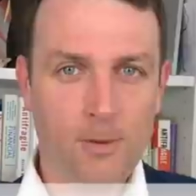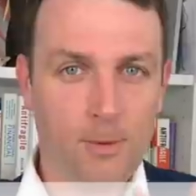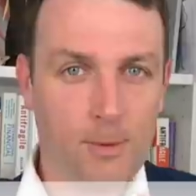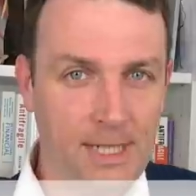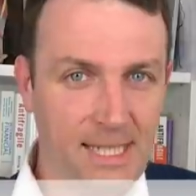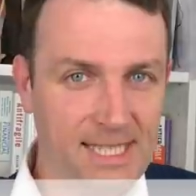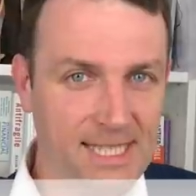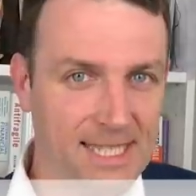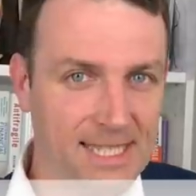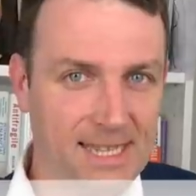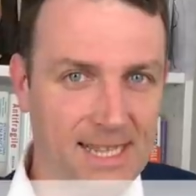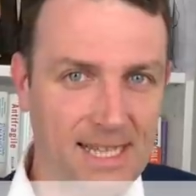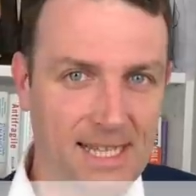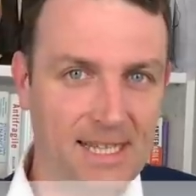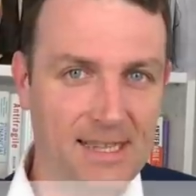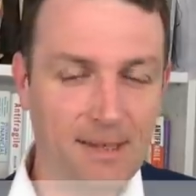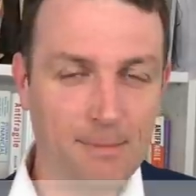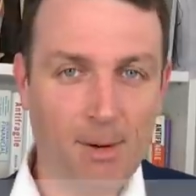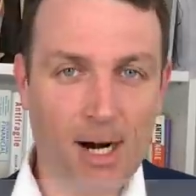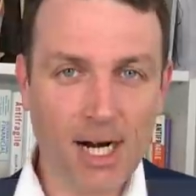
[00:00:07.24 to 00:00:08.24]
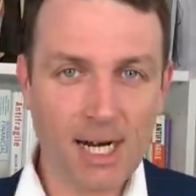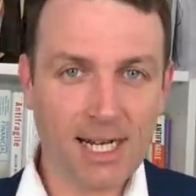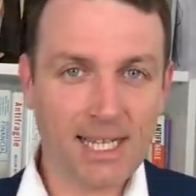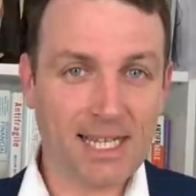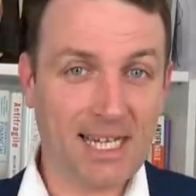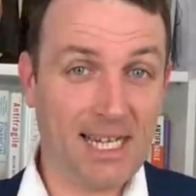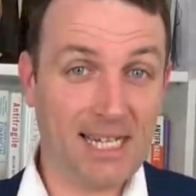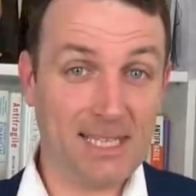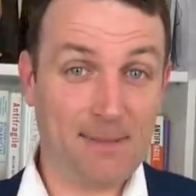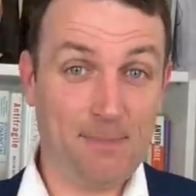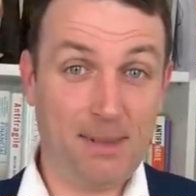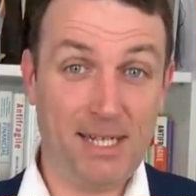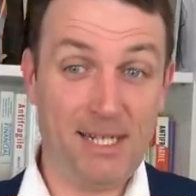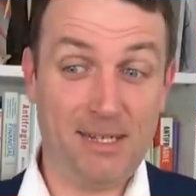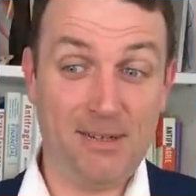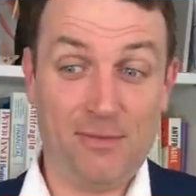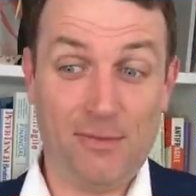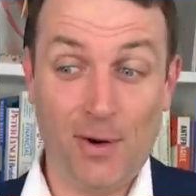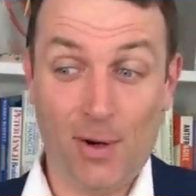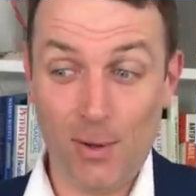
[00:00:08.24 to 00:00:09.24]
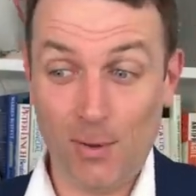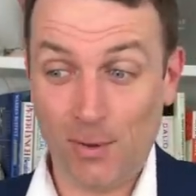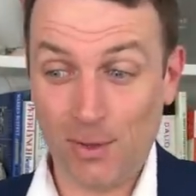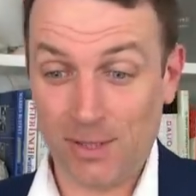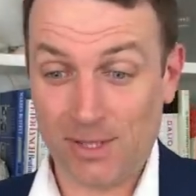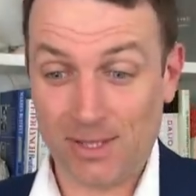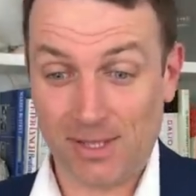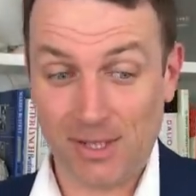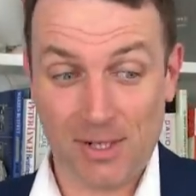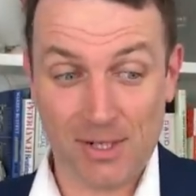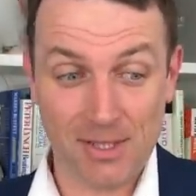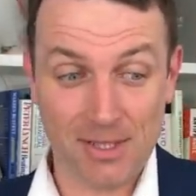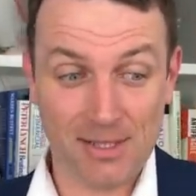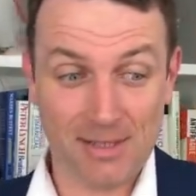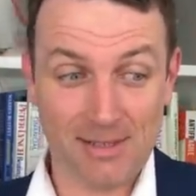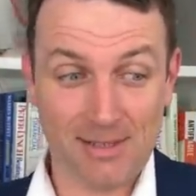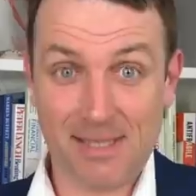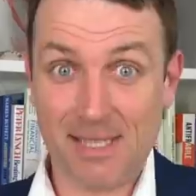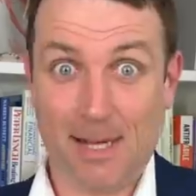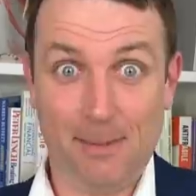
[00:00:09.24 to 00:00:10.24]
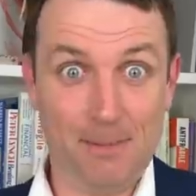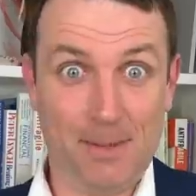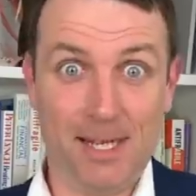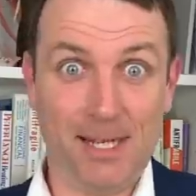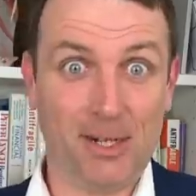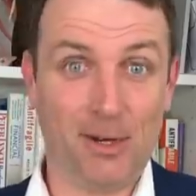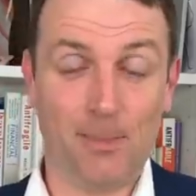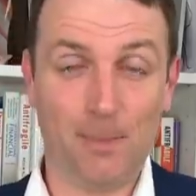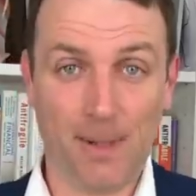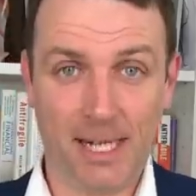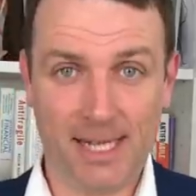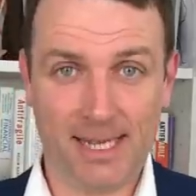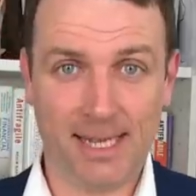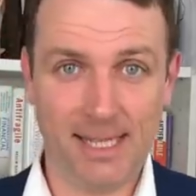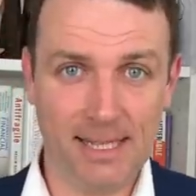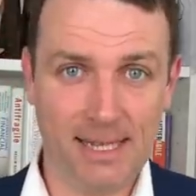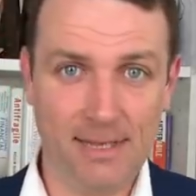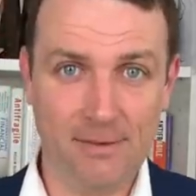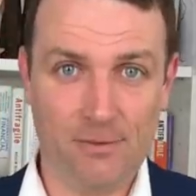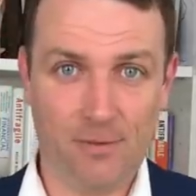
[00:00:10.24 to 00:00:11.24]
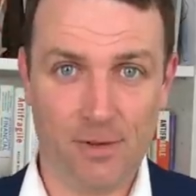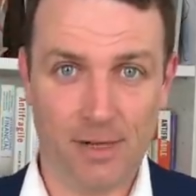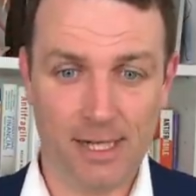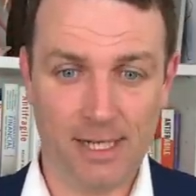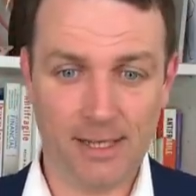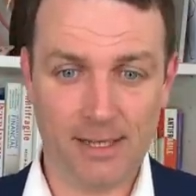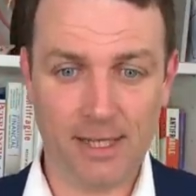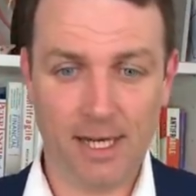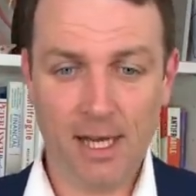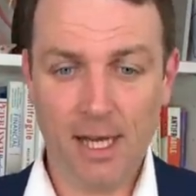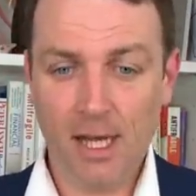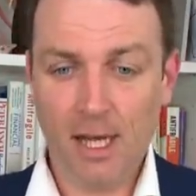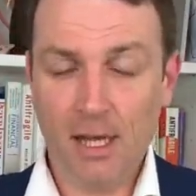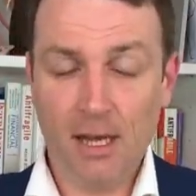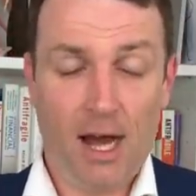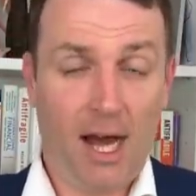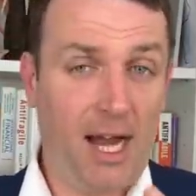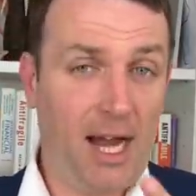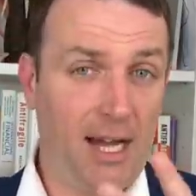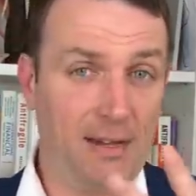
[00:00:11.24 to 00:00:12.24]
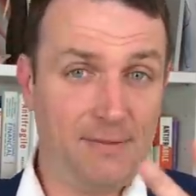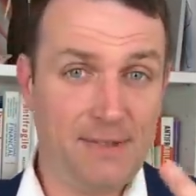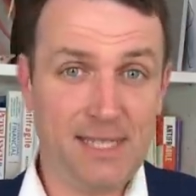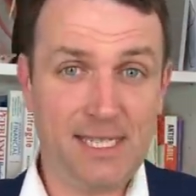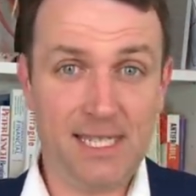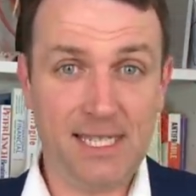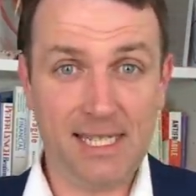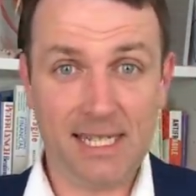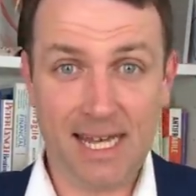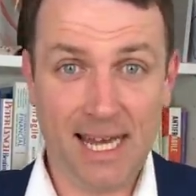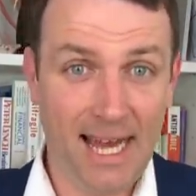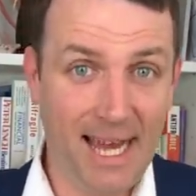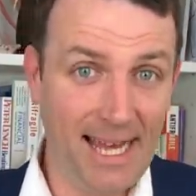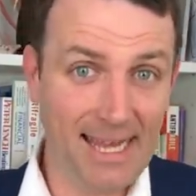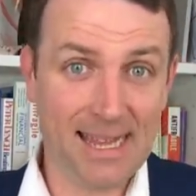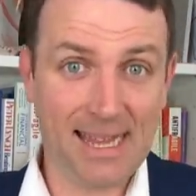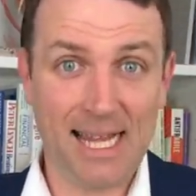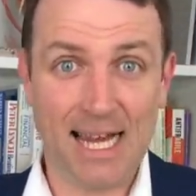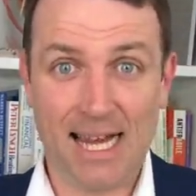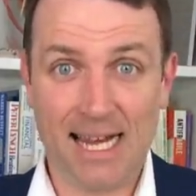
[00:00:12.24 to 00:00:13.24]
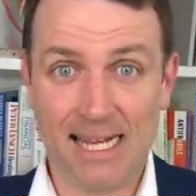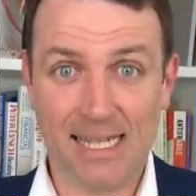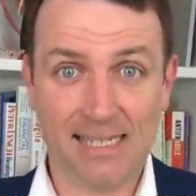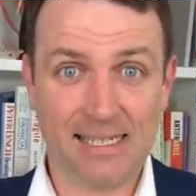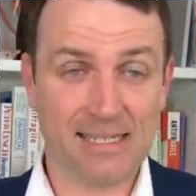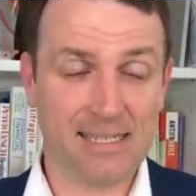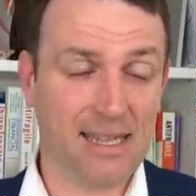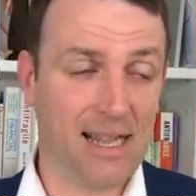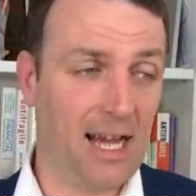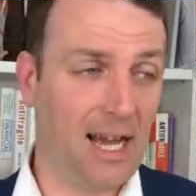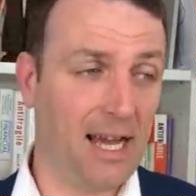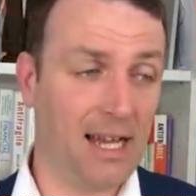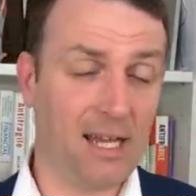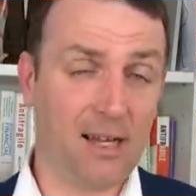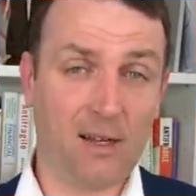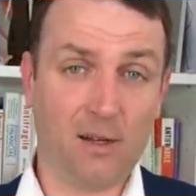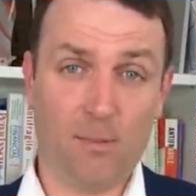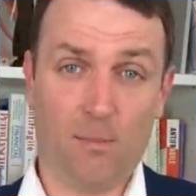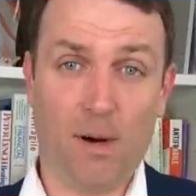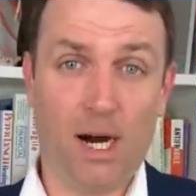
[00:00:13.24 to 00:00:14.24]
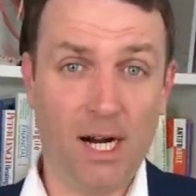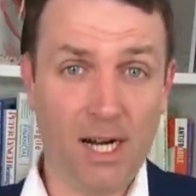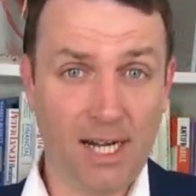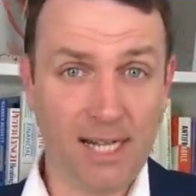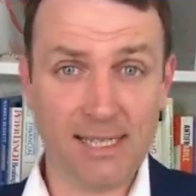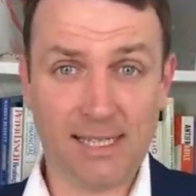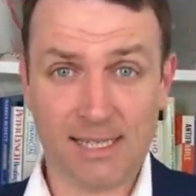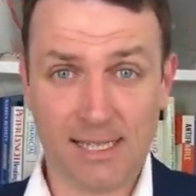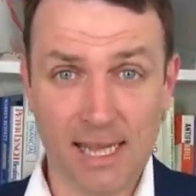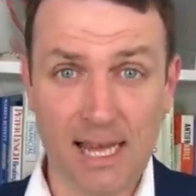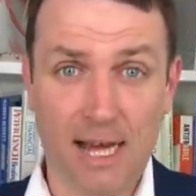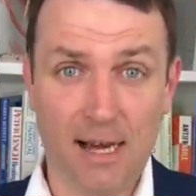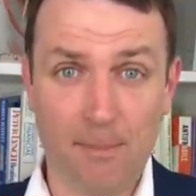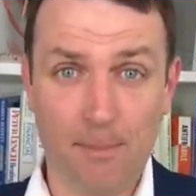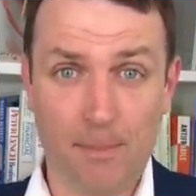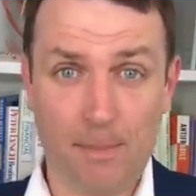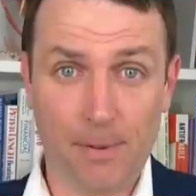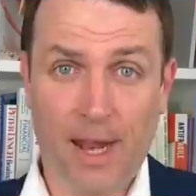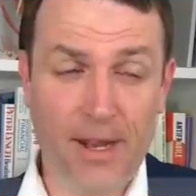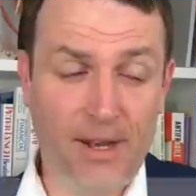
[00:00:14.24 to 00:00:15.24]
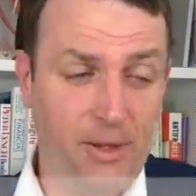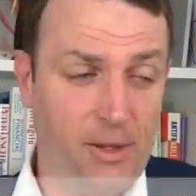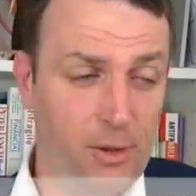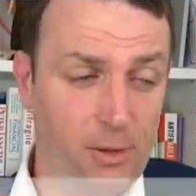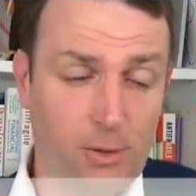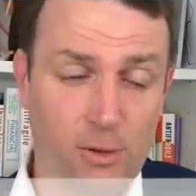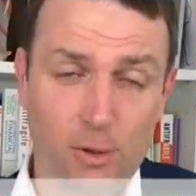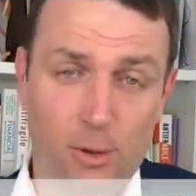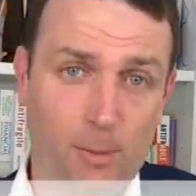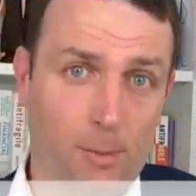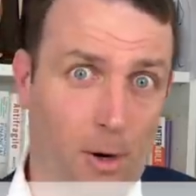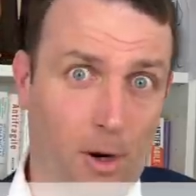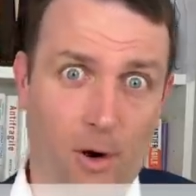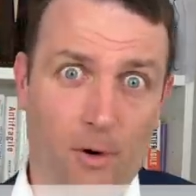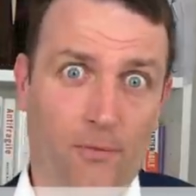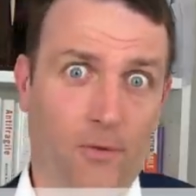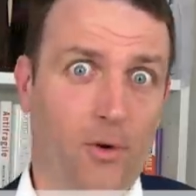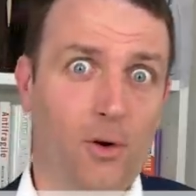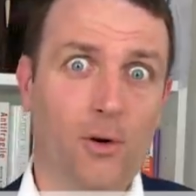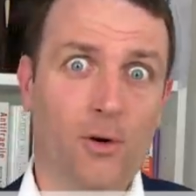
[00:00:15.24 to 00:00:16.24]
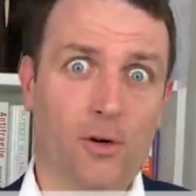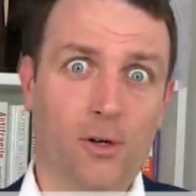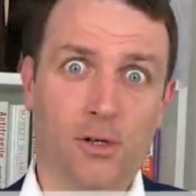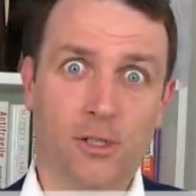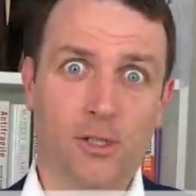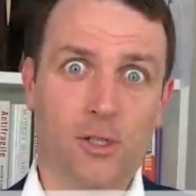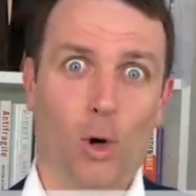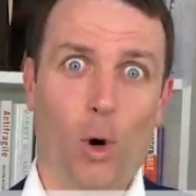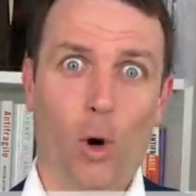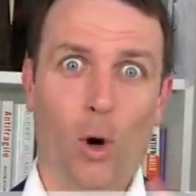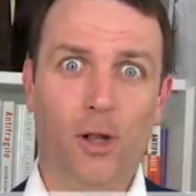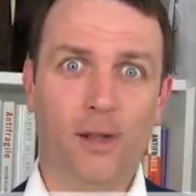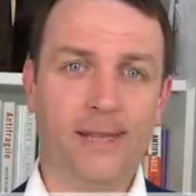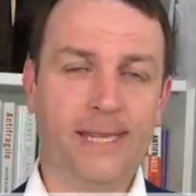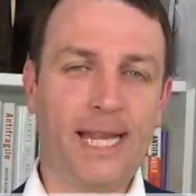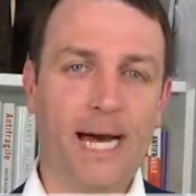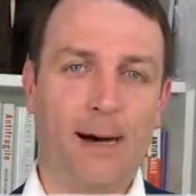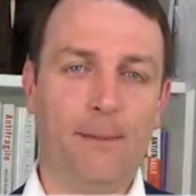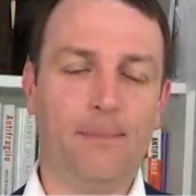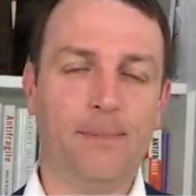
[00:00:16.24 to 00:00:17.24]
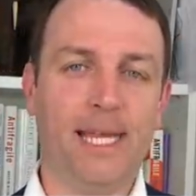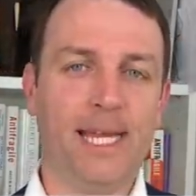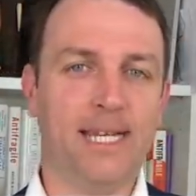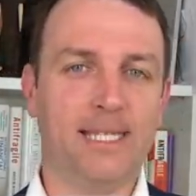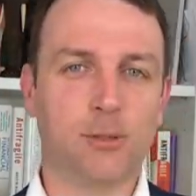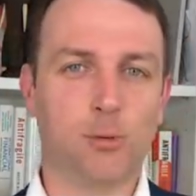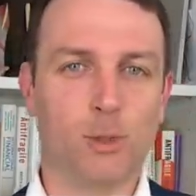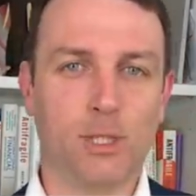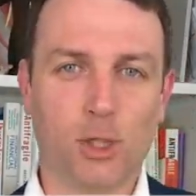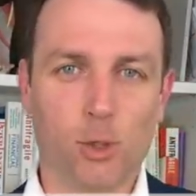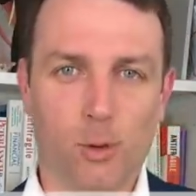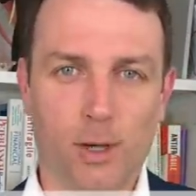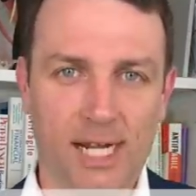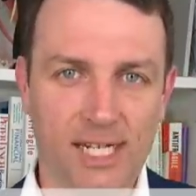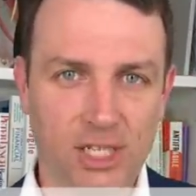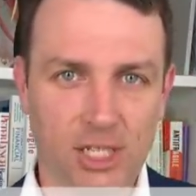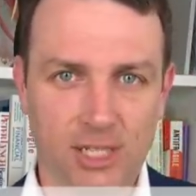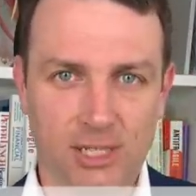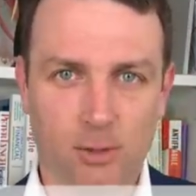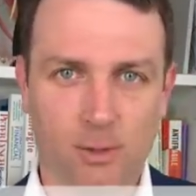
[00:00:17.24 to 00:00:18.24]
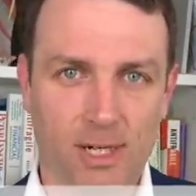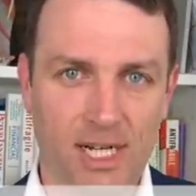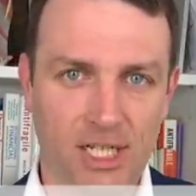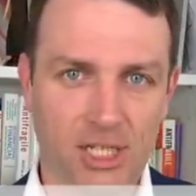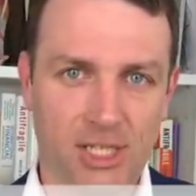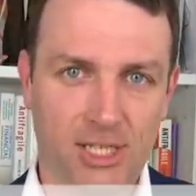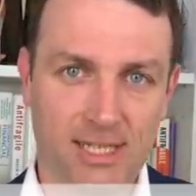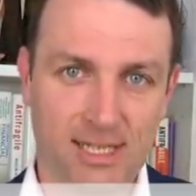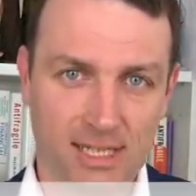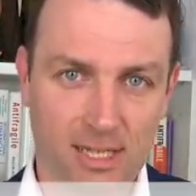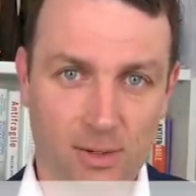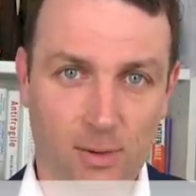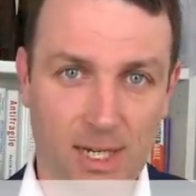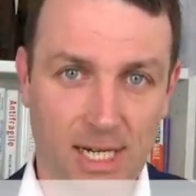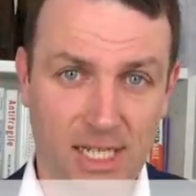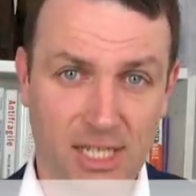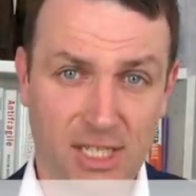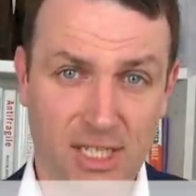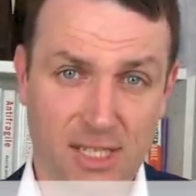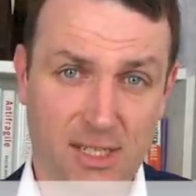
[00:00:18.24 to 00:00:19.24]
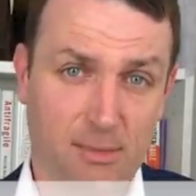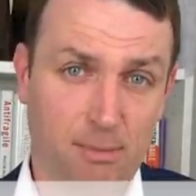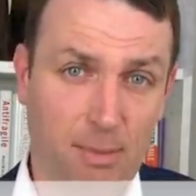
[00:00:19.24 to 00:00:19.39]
recently the market has been focused on something completely different. I have seen headlines like market slump, and YouTube, of course, all thumbnails with crashes, crashes, and crashes.